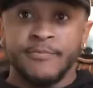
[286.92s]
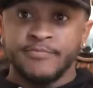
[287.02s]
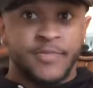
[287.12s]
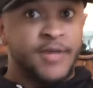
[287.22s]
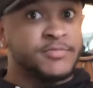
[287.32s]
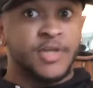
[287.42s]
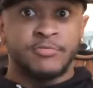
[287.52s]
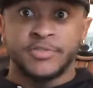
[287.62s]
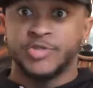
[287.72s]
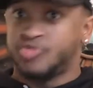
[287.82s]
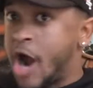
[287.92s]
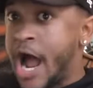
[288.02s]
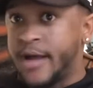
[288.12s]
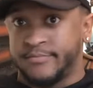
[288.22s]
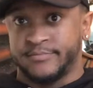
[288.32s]
them Jones
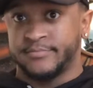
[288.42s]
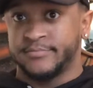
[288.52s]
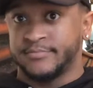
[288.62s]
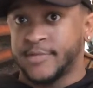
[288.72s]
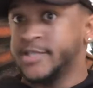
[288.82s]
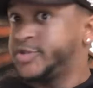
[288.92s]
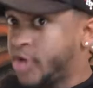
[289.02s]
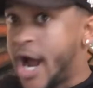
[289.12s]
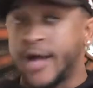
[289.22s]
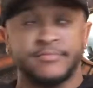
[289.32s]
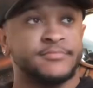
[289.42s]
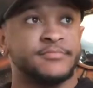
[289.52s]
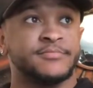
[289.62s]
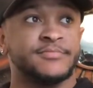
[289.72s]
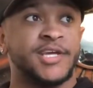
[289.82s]
dropped. They dropped.
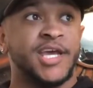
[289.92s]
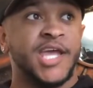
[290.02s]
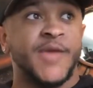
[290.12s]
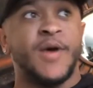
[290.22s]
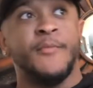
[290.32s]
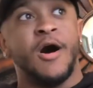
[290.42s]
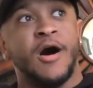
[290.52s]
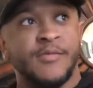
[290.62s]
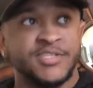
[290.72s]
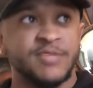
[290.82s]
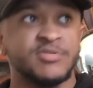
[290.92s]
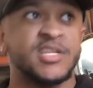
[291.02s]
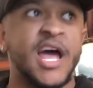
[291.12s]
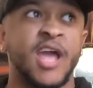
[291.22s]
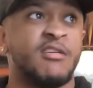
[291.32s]
And my mom, she was
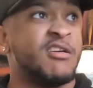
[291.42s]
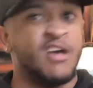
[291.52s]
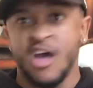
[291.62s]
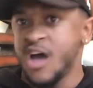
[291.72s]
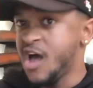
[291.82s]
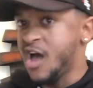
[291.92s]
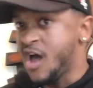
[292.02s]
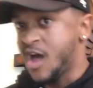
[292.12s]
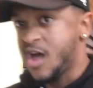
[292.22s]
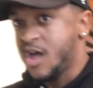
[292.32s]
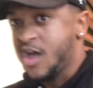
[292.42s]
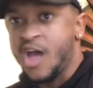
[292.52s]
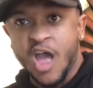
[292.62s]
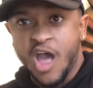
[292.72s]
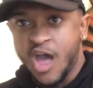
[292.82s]
like,
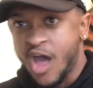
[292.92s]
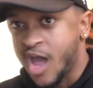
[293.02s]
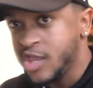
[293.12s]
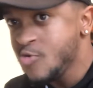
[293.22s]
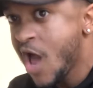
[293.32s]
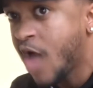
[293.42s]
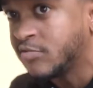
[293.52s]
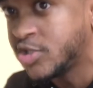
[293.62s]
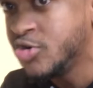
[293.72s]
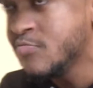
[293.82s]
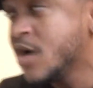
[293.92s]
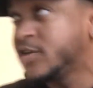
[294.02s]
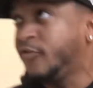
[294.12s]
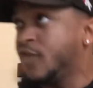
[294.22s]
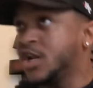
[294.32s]
you having too much
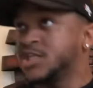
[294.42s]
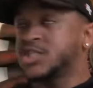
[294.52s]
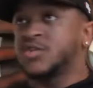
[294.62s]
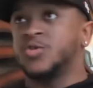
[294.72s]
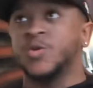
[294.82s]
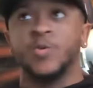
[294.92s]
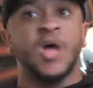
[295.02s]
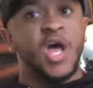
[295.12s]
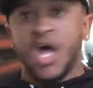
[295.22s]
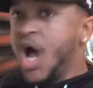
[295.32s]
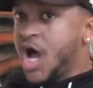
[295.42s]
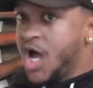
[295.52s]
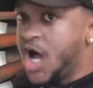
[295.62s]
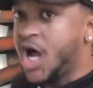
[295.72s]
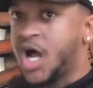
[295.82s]
fun in school.
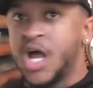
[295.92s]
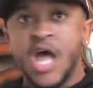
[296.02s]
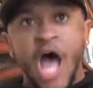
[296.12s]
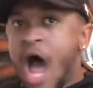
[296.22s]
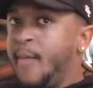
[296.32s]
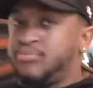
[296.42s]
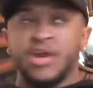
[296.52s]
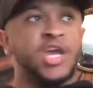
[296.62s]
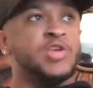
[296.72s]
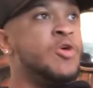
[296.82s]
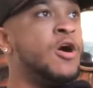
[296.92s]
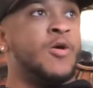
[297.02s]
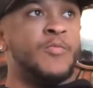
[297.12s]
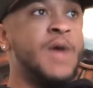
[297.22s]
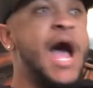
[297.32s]
I'm bringing you home.
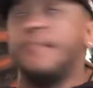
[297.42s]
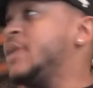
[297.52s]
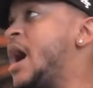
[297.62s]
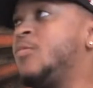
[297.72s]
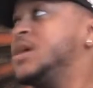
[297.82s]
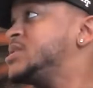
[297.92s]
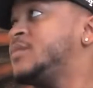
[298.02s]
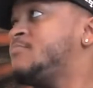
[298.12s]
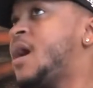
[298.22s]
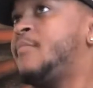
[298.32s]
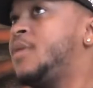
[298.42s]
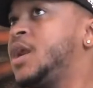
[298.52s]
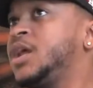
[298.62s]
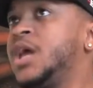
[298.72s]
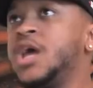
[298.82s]
I'm not wasting my money